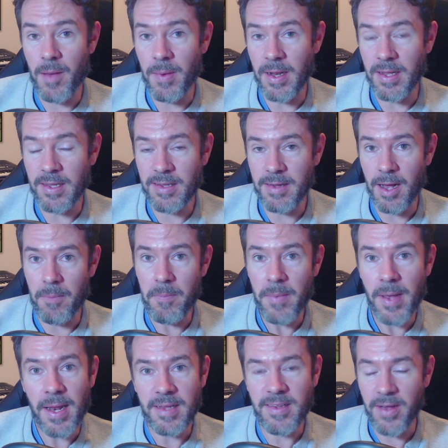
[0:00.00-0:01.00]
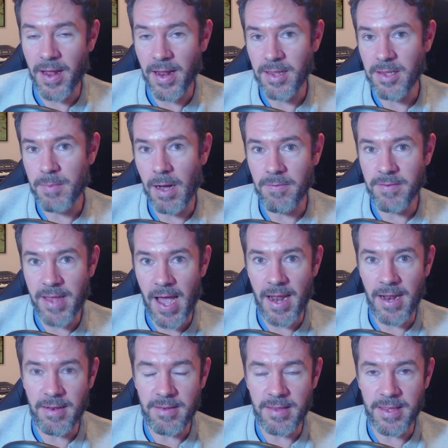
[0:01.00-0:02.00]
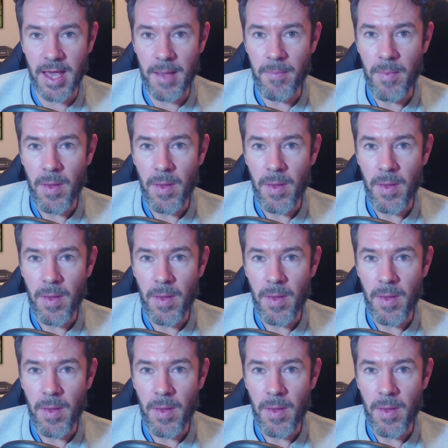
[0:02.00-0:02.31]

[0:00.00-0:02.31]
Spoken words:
and it's been exciting to be able to add into the game.